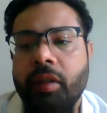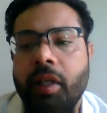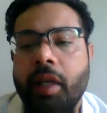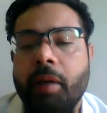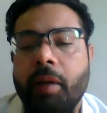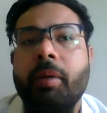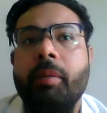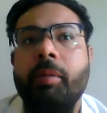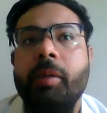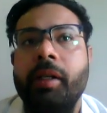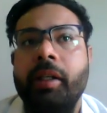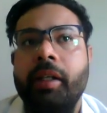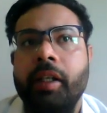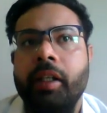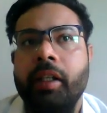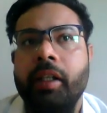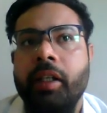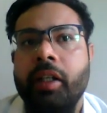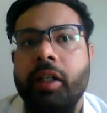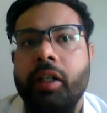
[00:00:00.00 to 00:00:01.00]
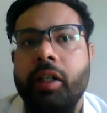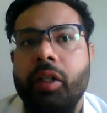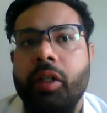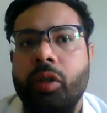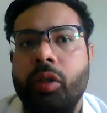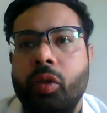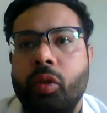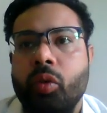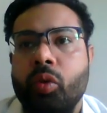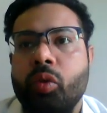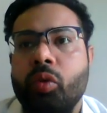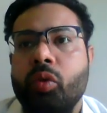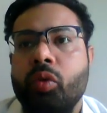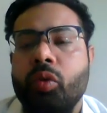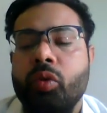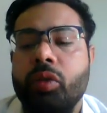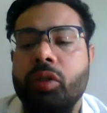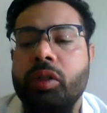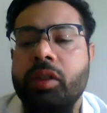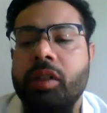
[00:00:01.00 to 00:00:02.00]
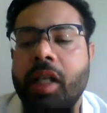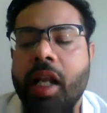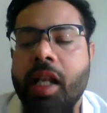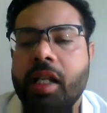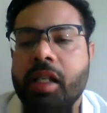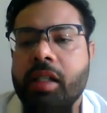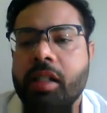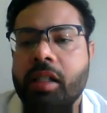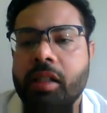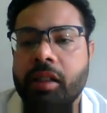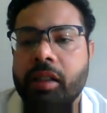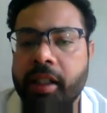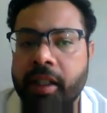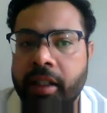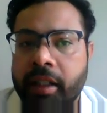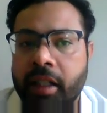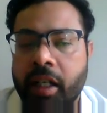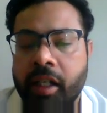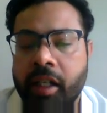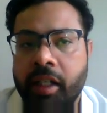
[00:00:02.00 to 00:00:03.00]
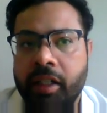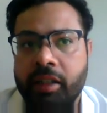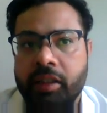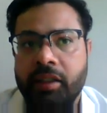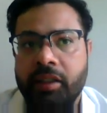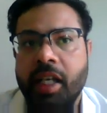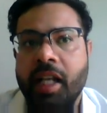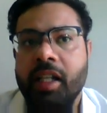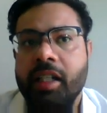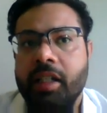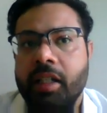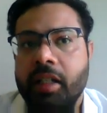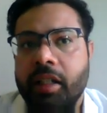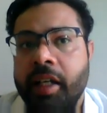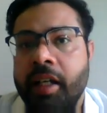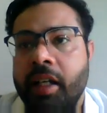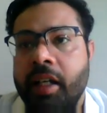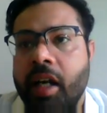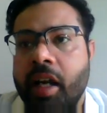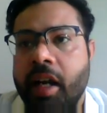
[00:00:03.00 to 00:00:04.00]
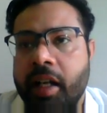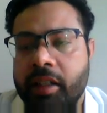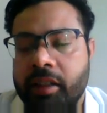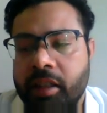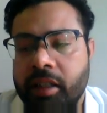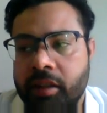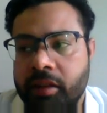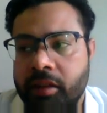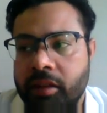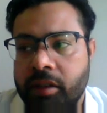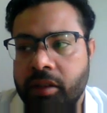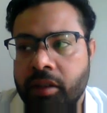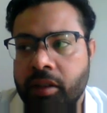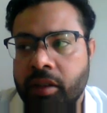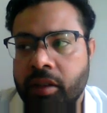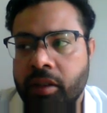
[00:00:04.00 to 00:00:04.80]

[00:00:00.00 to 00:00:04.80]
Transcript: capability to cell signaling, cell interactions.